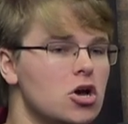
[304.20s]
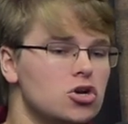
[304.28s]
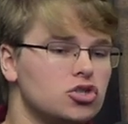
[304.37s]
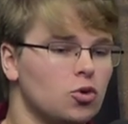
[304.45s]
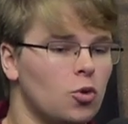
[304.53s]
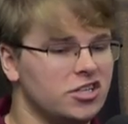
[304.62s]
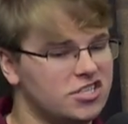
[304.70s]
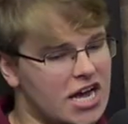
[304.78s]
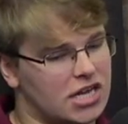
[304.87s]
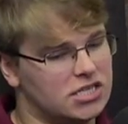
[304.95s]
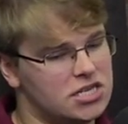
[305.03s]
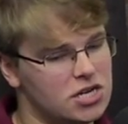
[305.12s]
So what
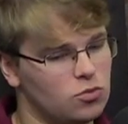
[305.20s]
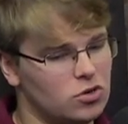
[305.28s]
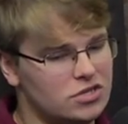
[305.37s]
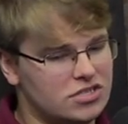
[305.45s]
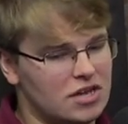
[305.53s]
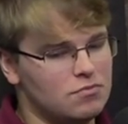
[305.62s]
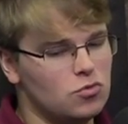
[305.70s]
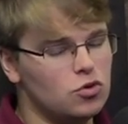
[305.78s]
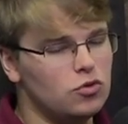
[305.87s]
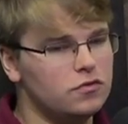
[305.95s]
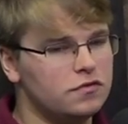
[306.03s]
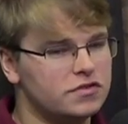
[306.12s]
Tech did was they
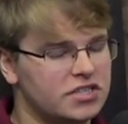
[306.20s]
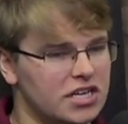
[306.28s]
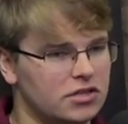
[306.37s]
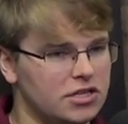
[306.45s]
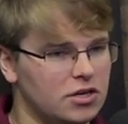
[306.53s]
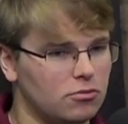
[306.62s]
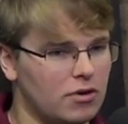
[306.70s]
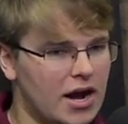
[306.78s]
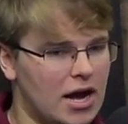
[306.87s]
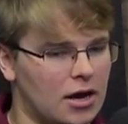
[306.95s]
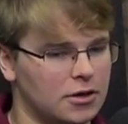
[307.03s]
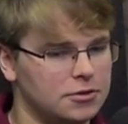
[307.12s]
moved Kitley
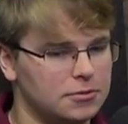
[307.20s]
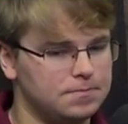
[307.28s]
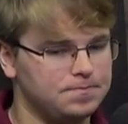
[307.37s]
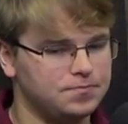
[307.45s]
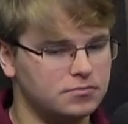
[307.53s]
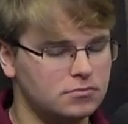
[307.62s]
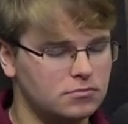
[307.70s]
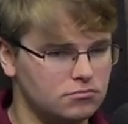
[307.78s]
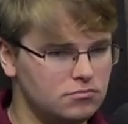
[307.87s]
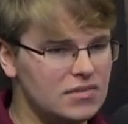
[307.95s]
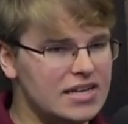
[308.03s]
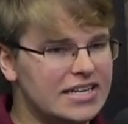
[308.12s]
around
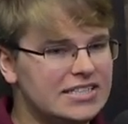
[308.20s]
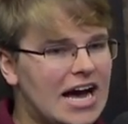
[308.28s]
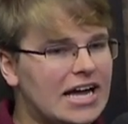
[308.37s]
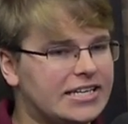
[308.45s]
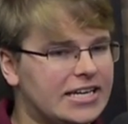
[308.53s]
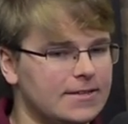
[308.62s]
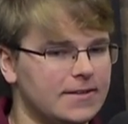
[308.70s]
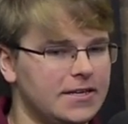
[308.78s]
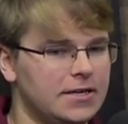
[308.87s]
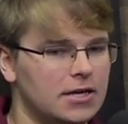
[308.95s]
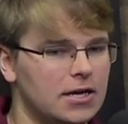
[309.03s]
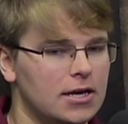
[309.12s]
and got
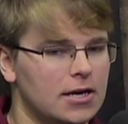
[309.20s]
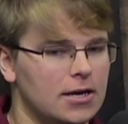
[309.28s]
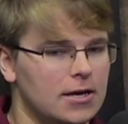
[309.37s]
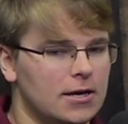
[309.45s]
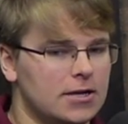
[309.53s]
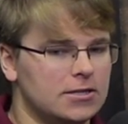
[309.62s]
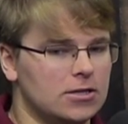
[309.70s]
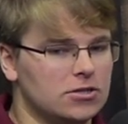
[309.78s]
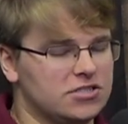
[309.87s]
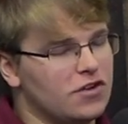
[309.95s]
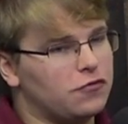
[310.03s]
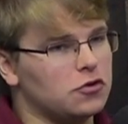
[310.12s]
Kitley
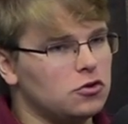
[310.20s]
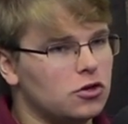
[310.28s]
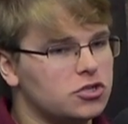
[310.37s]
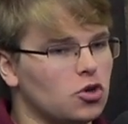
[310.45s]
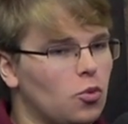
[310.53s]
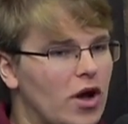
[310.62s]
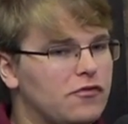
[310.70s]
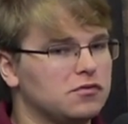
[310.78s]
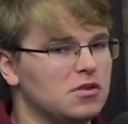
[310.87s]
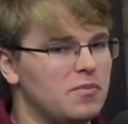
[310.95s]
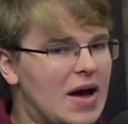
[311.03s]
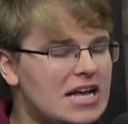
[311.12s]
different looks away from
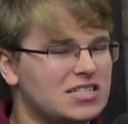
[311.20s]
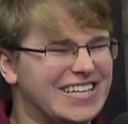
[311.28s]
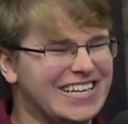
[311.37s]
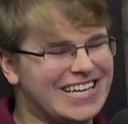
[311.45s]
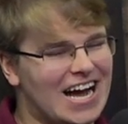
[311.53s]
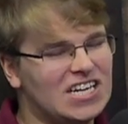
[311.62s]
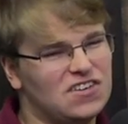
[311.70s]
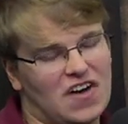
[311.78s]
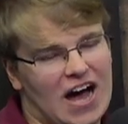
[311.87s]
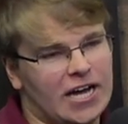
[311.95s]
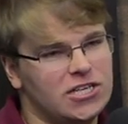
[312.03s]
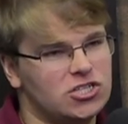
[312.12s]
the basket, kind of
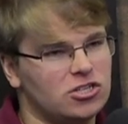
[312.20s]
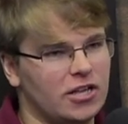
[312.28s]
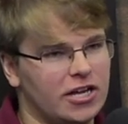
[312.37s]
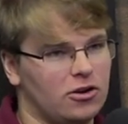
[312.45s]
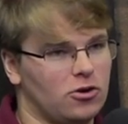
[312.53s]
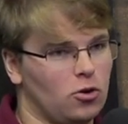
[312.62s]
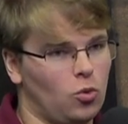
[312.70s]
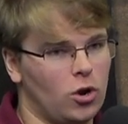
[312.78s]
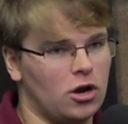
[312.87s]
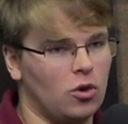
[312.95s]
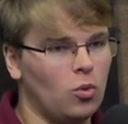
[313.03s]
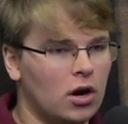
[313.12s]
isolated her
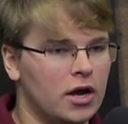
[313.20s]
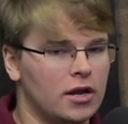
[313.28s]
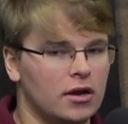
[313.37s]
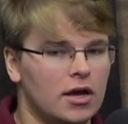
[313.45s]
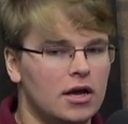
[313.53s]
one-on-one,